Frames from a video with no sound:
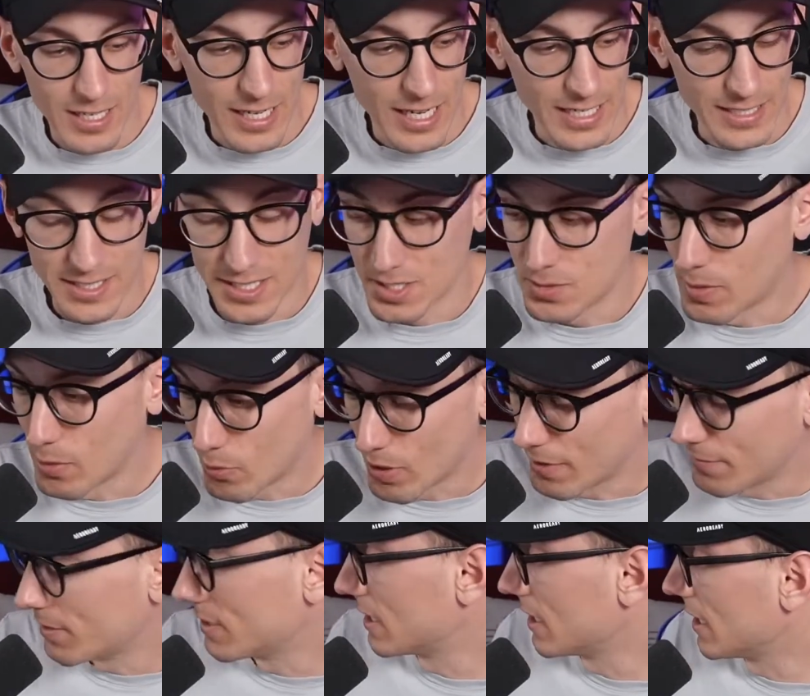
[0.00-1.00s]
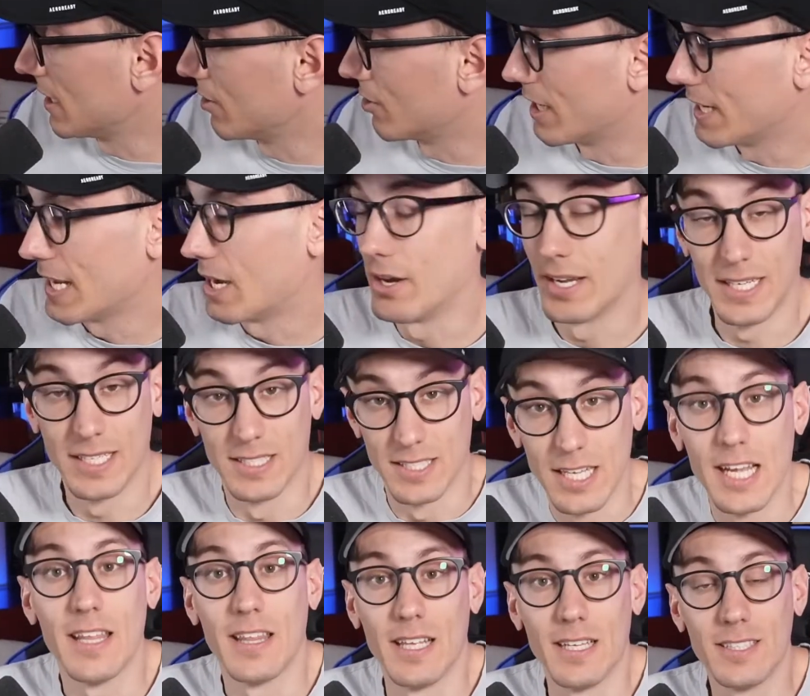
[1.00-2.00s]
And since my wife isn't here right now, I can
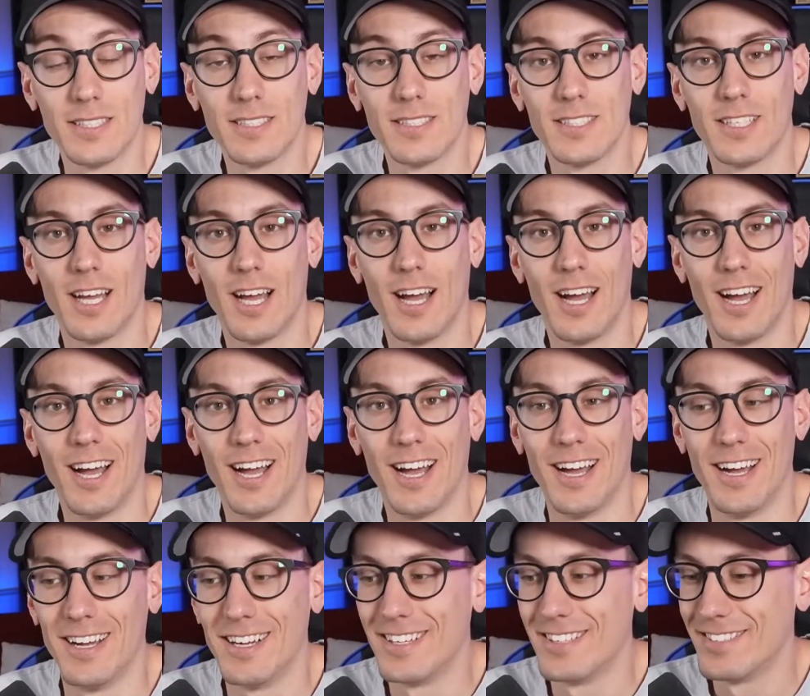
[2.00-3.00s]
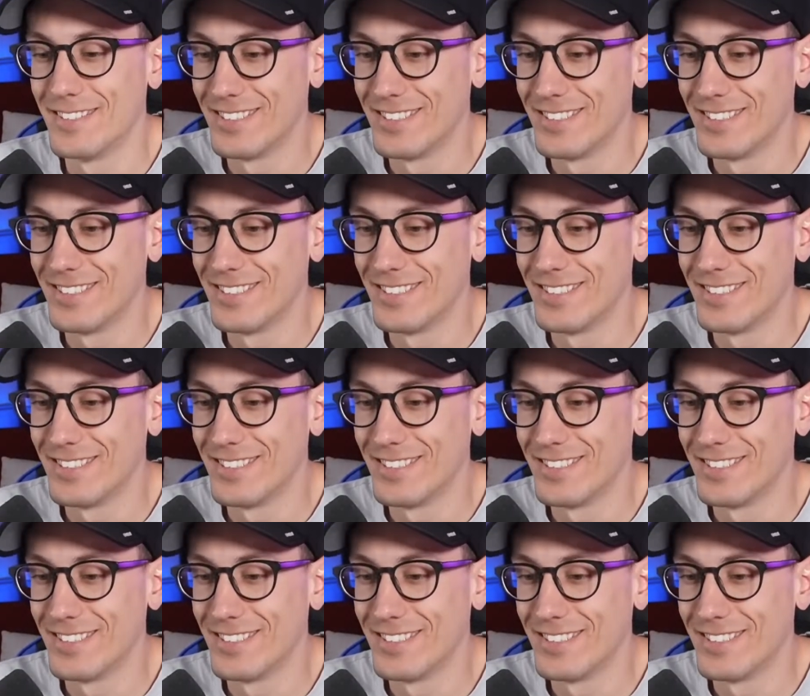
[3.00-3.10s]
say this because